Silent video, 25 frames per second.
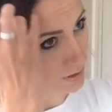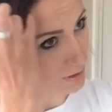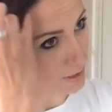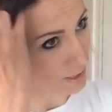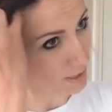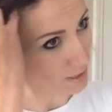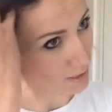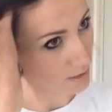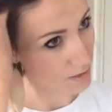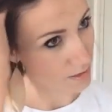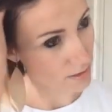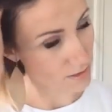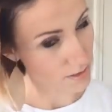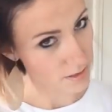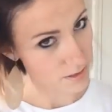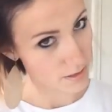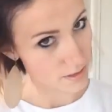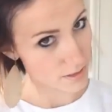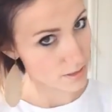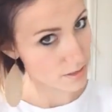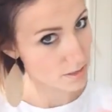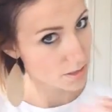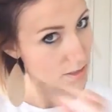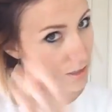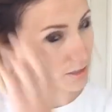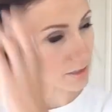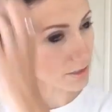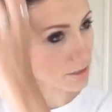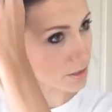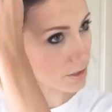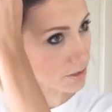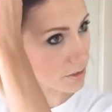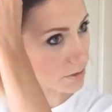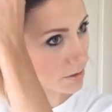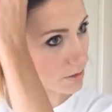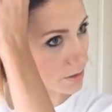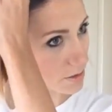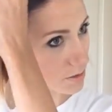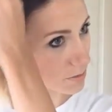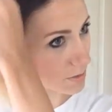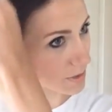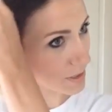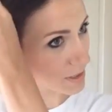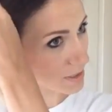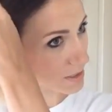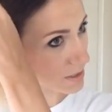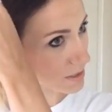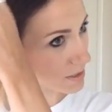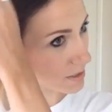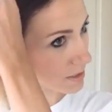then to start to do the
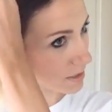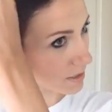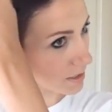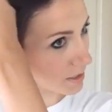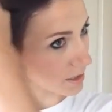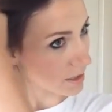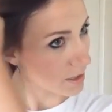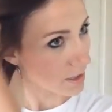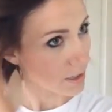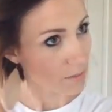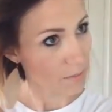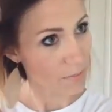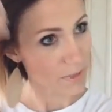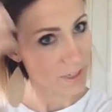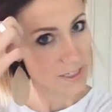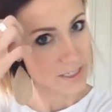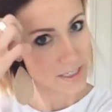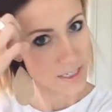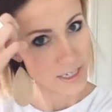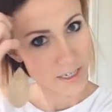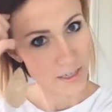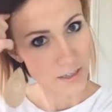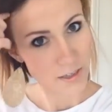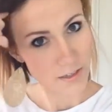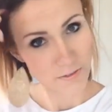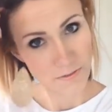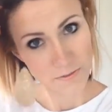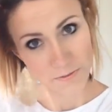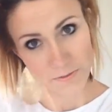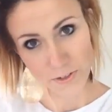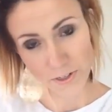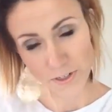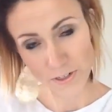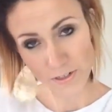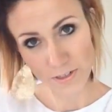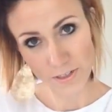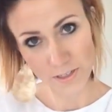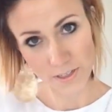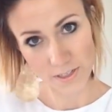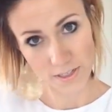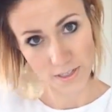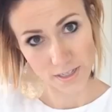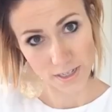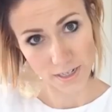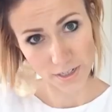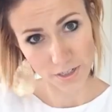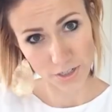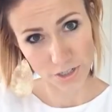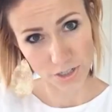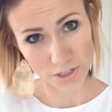twists, I'm going to take the first
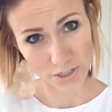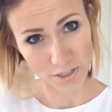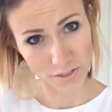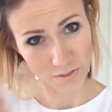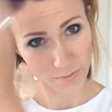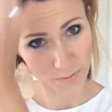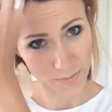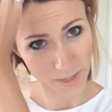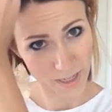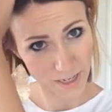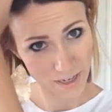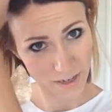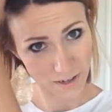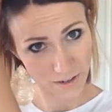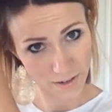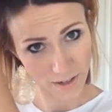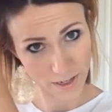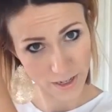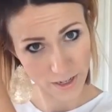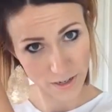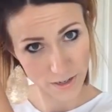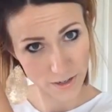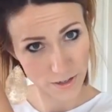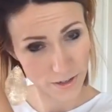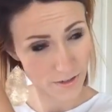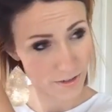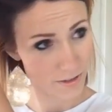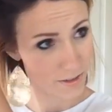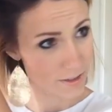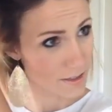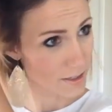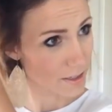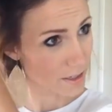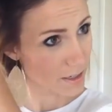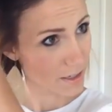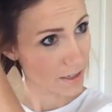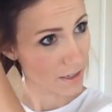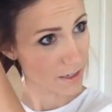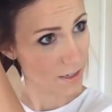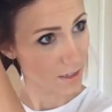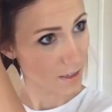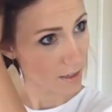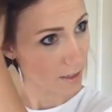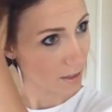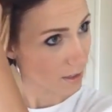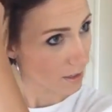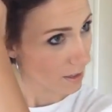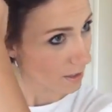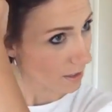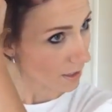section of my hair right here, you can see,
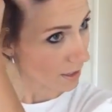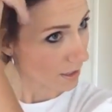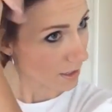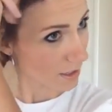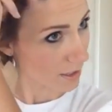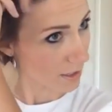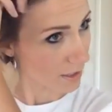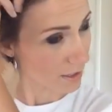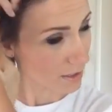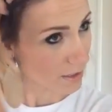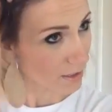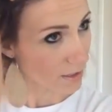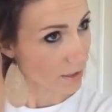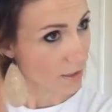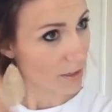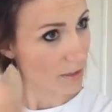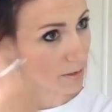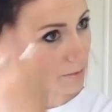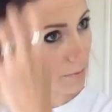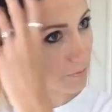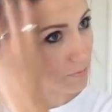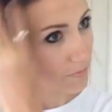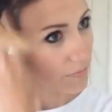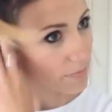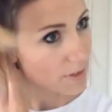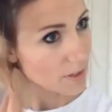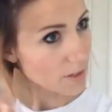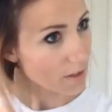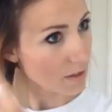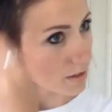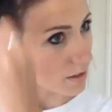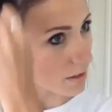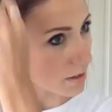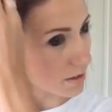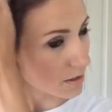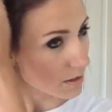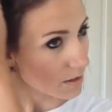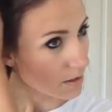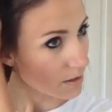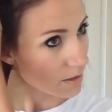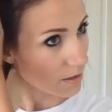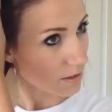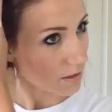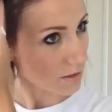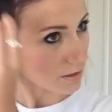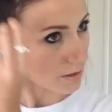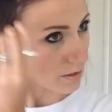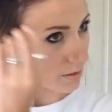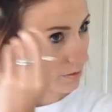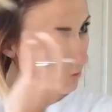and
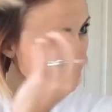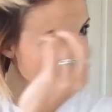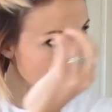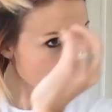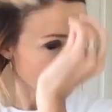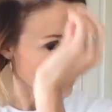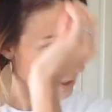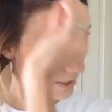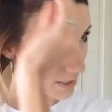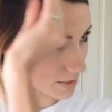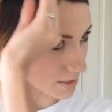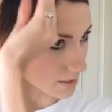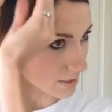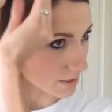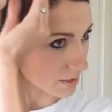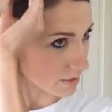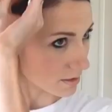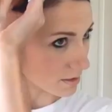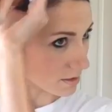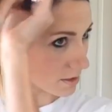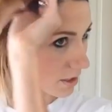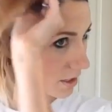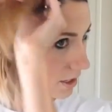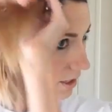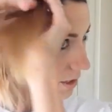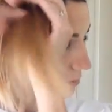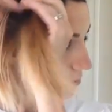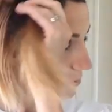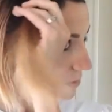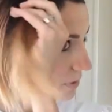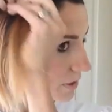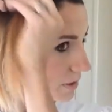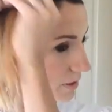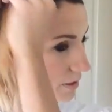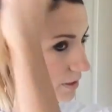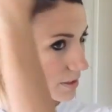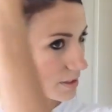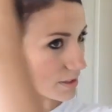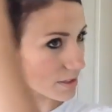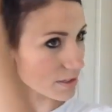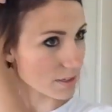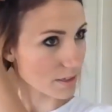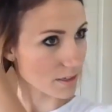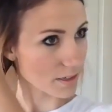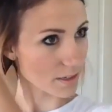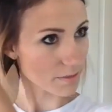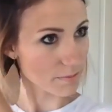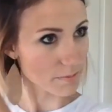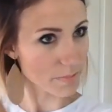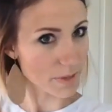the front top, it's
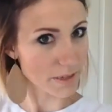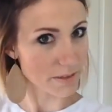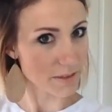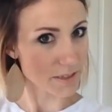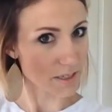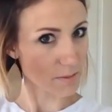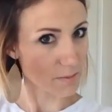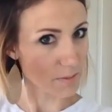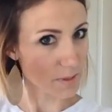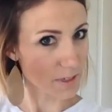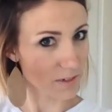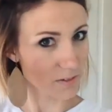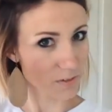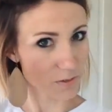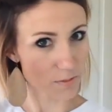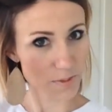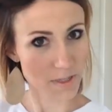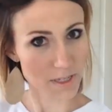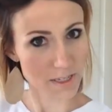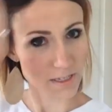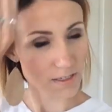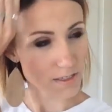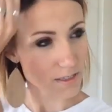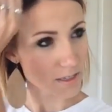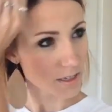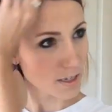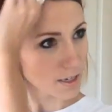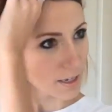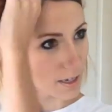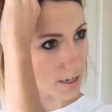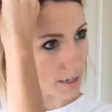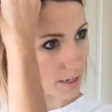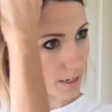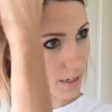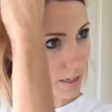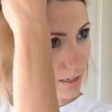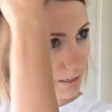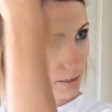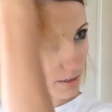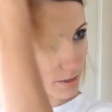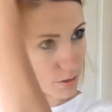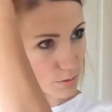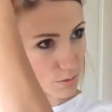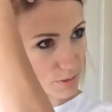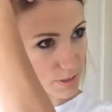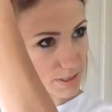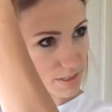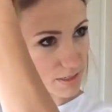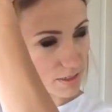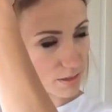about this big of a piece, and
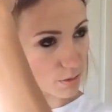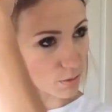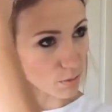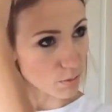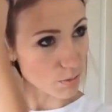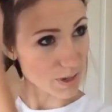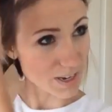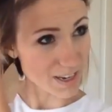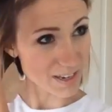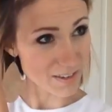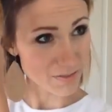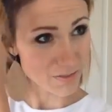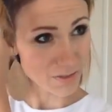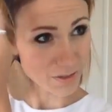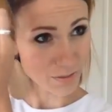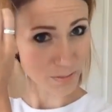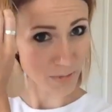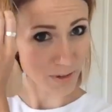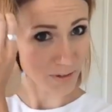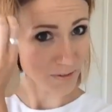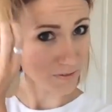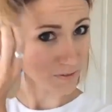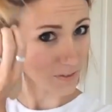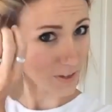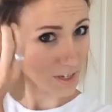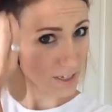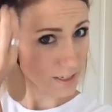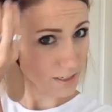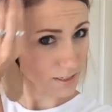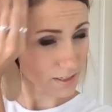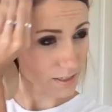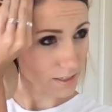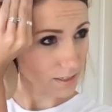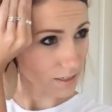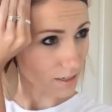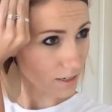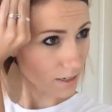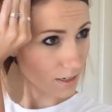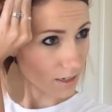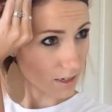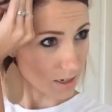twist away from my face,